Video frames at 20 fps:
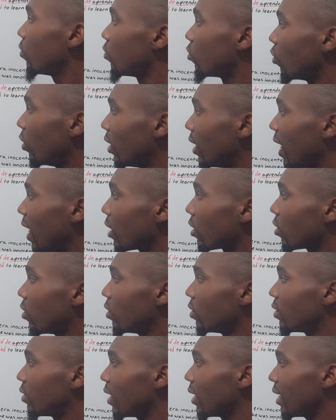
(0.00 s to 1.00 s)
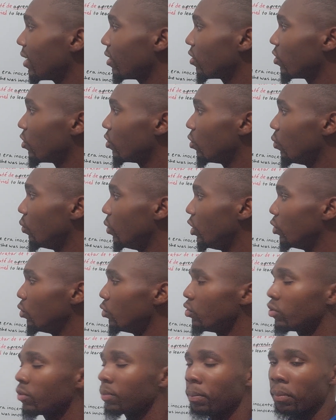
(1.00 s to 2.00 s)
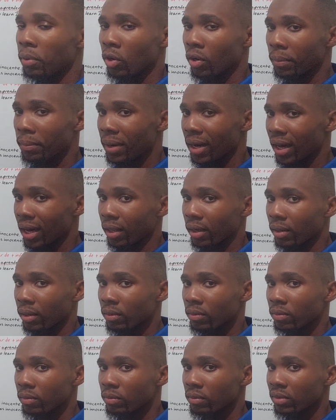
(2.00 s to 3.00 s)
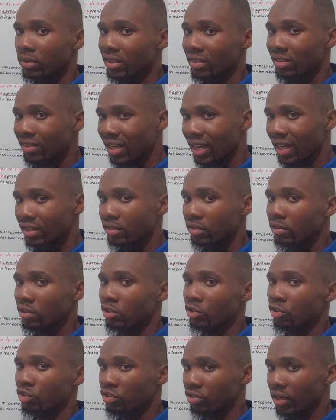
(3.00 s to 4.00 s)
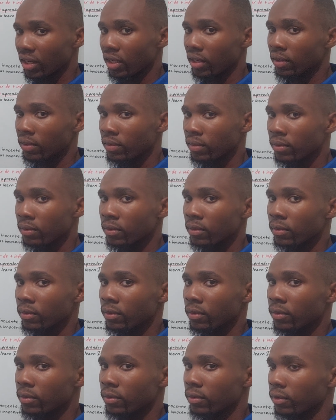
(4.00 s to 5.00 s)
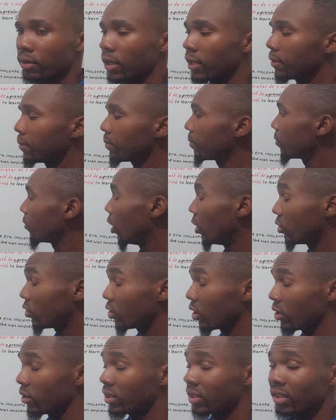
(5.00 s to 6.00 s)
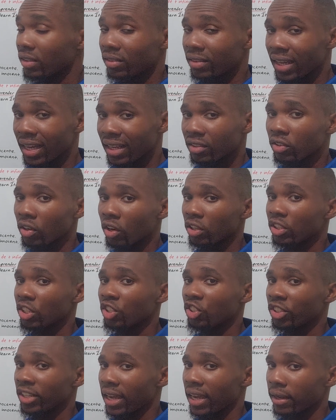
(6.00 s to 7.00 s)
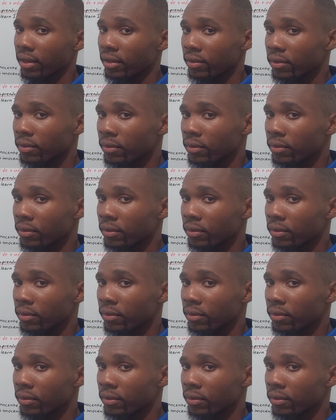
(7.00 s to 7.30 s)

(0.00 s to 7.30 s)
So in that context, we use probar, to test, to try, right? Sorry, to test or to check.